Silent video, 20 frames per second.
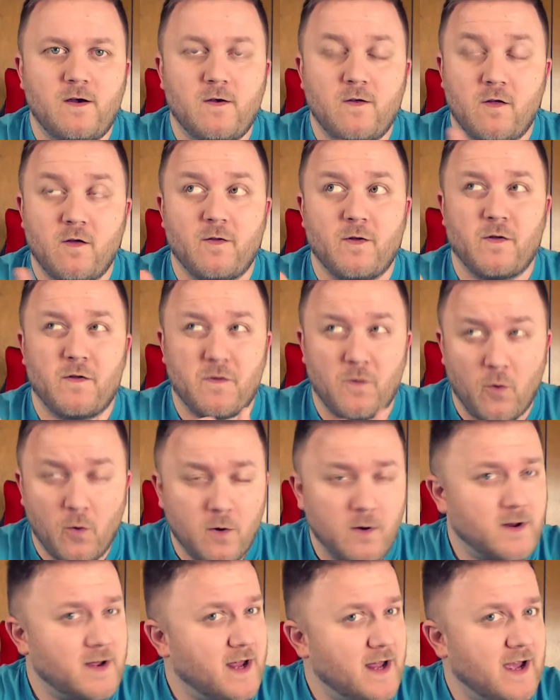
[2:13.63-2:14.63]
So the
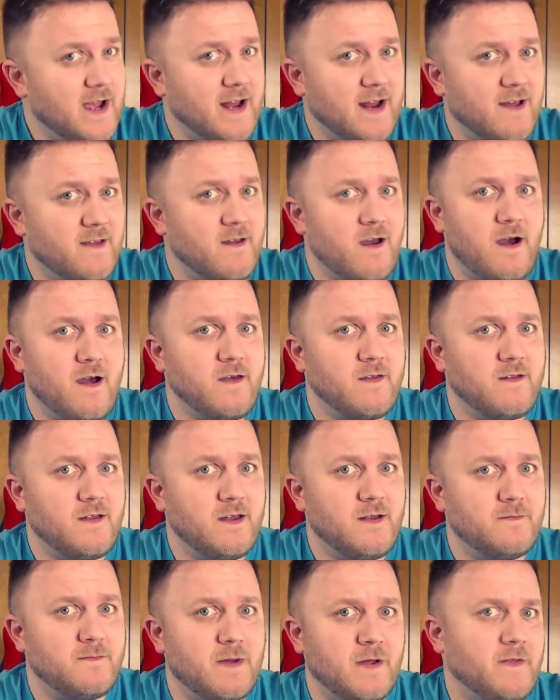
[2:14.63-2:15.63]
sword can get
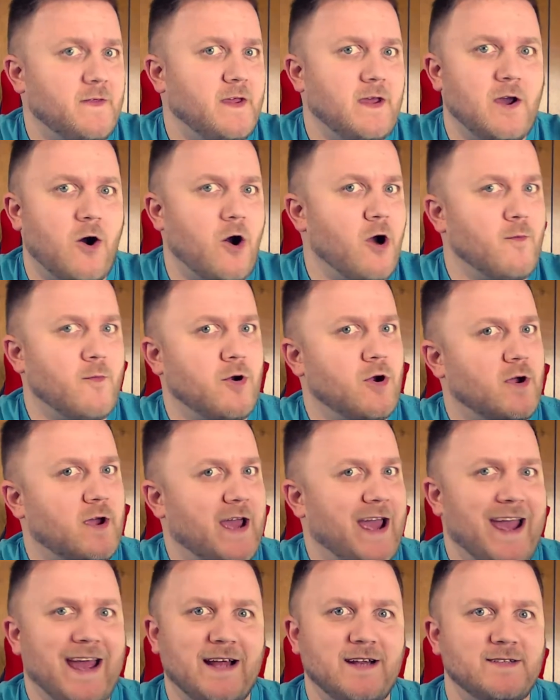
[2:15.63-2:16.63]
exhausted, but the armor
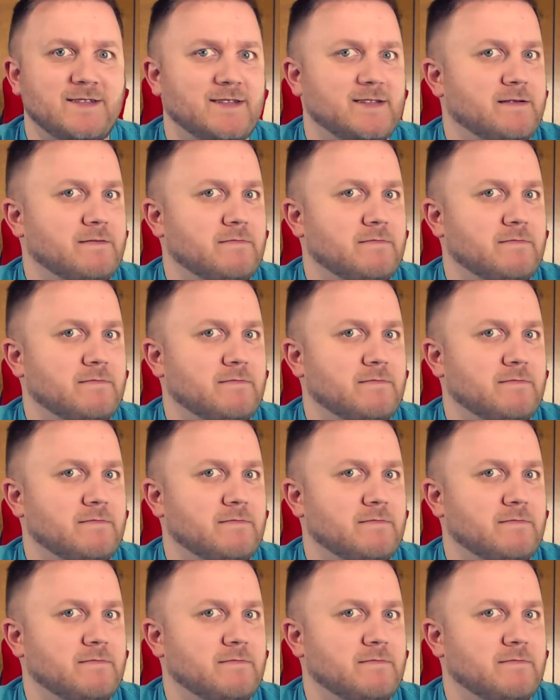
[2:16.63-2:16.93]
can't.